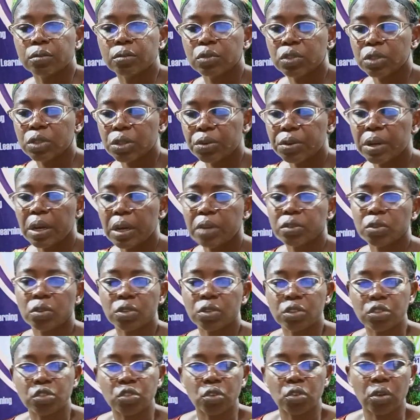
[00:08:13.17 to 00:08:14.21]
serials or
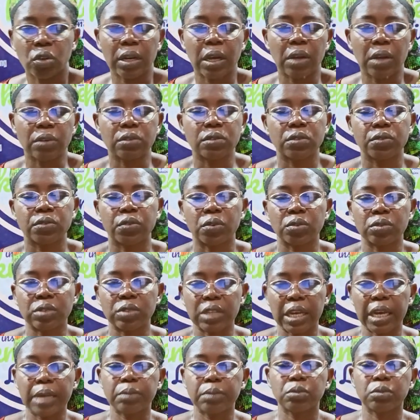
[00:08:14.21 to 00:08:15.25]
these journals from
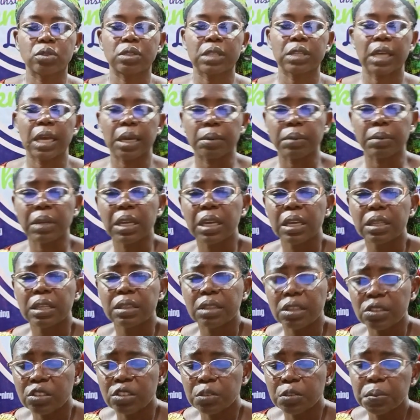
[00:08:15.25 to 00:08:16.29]
time to time.
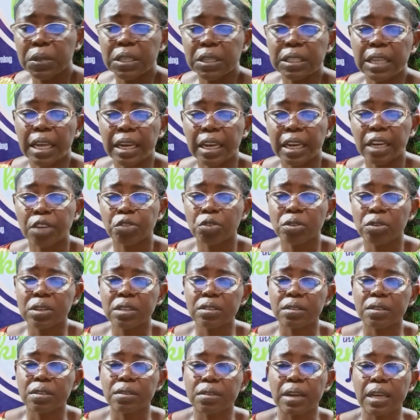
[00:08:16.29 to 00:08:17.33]
The speed, an
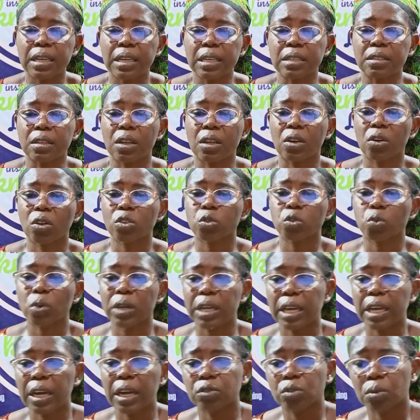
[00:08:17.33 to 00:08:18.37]
electronic serial is a lot
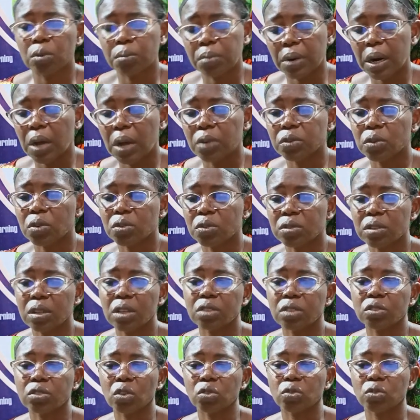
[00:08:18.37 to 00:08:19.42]
quicker to browse or
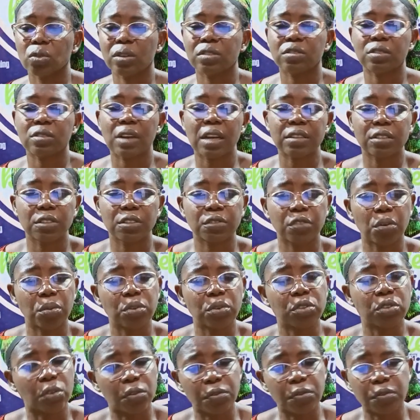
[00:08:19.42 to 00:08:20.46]
search or to extract
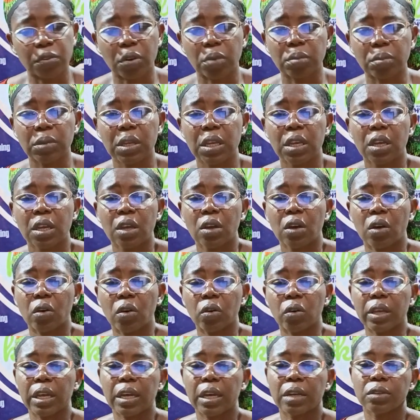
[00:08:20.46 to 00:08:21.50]
information from,
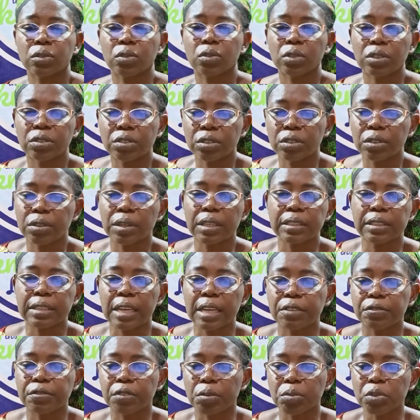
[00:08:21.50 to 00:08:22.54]
okay, and to integrate
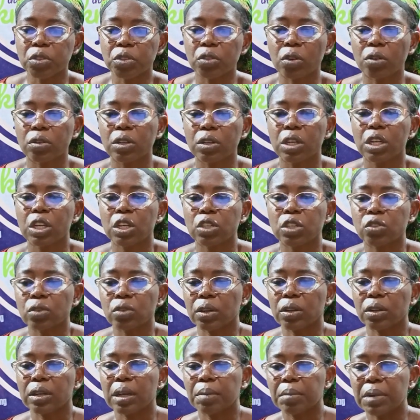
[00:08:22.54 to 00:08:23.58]
that information into
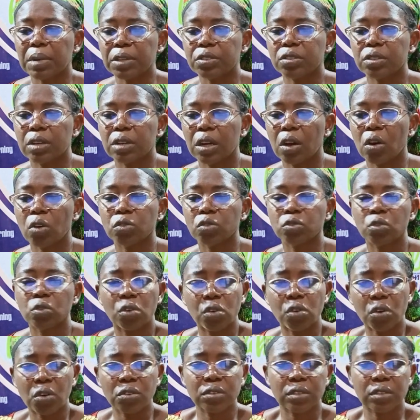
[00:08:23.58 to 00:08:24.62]
another material or to
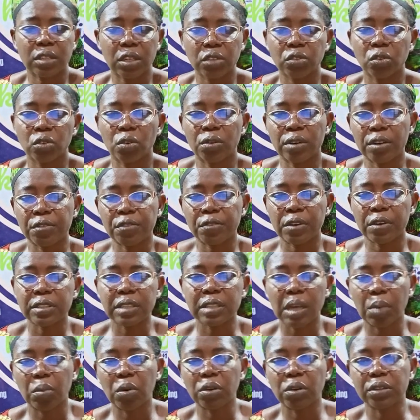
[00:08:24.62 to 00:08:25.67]
cross search or reference
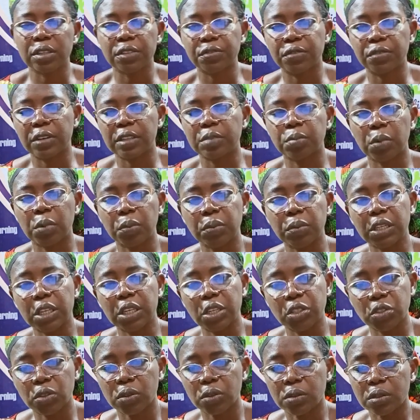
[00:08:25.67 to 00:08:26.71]
among different
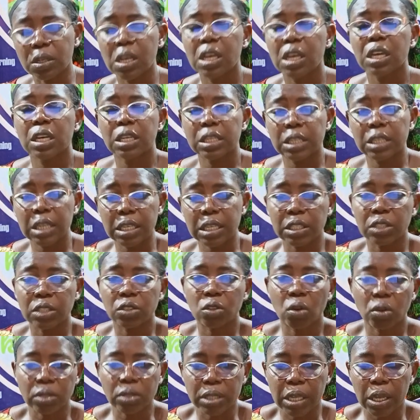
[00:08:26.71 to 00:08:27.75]
publications. Yes, it
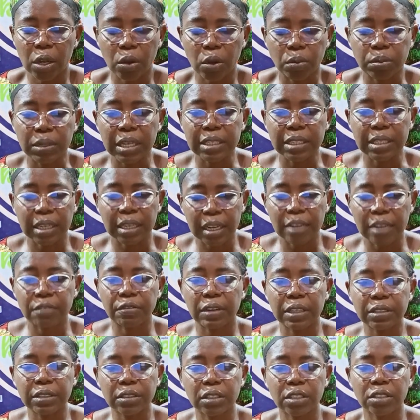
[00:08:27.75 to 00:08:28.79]
does help. That's an
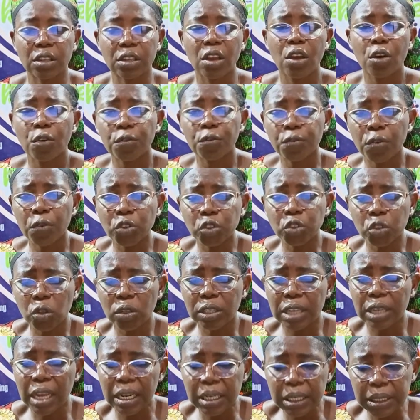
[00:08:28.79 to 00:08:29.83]
advantage.
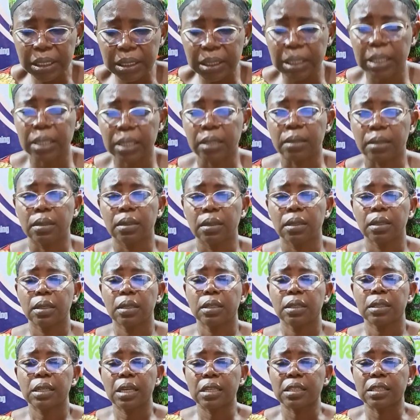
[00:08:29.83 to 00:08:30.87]
Functionality.
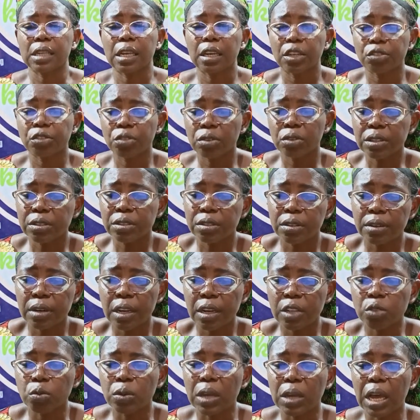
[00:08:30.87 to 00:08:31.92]
Yes, electronic
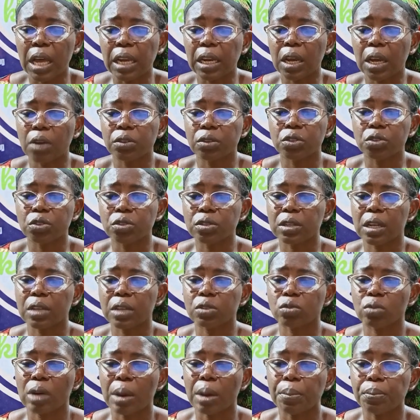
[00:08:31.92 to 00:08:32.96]
serials will allow the
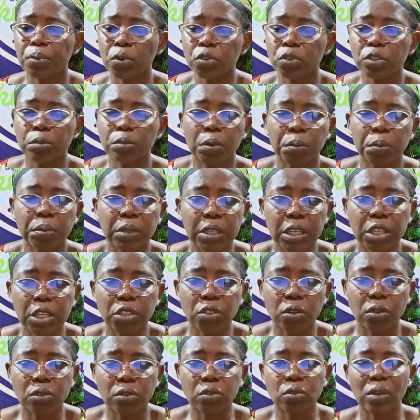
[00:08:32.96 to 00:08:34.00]
users to approach the
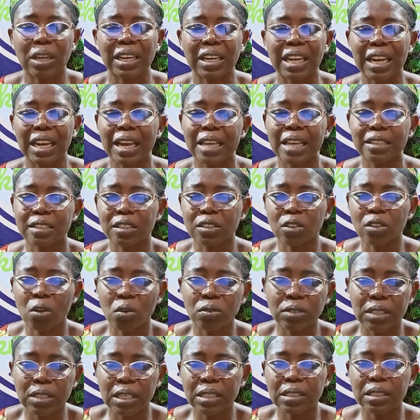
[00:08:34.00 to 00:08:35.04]
publications to analyze its
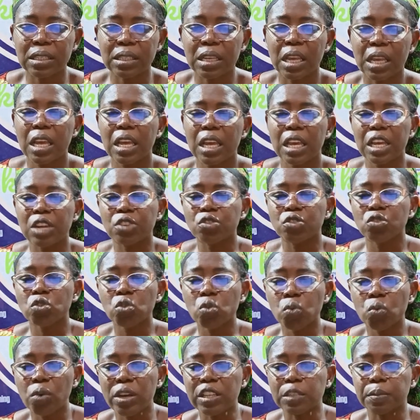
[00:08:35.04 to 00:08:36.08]
contents in
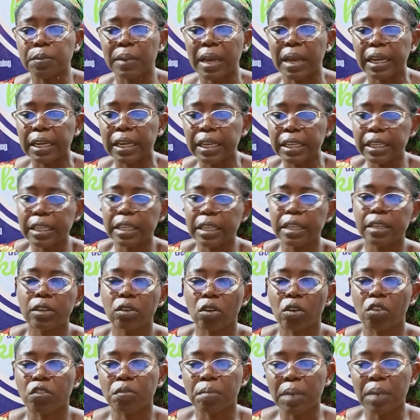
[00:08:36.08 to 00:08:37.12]
new ways by
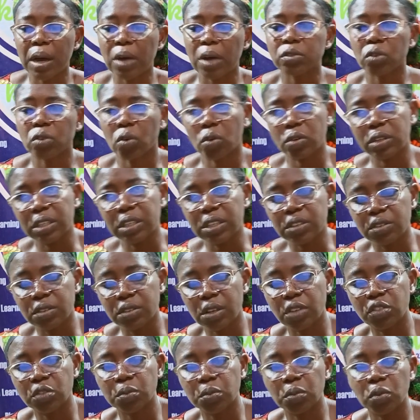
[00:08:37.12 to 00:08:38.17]
clicking of mouse or in the
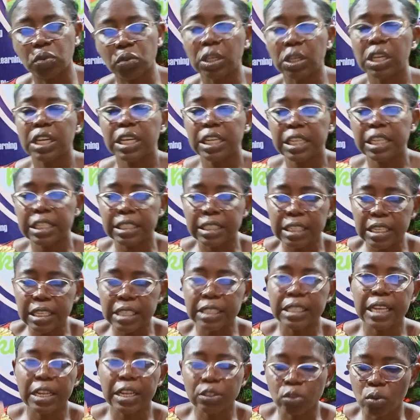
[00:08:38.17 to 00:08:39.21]
search mode. It's
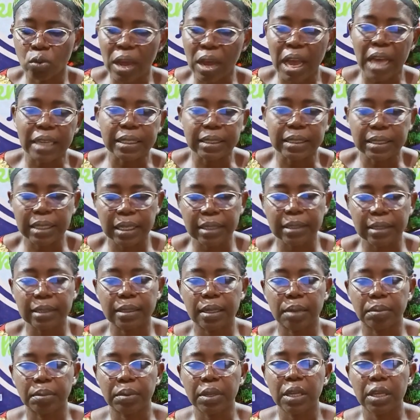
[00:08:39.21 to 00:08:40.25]
easier to access
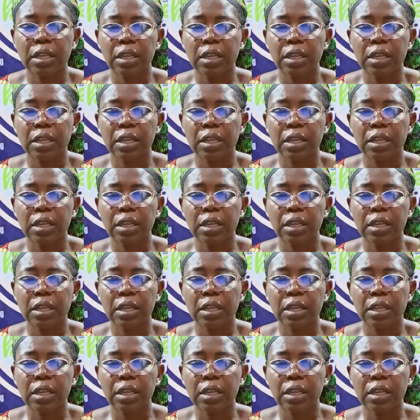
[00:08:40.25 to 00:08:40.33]
them.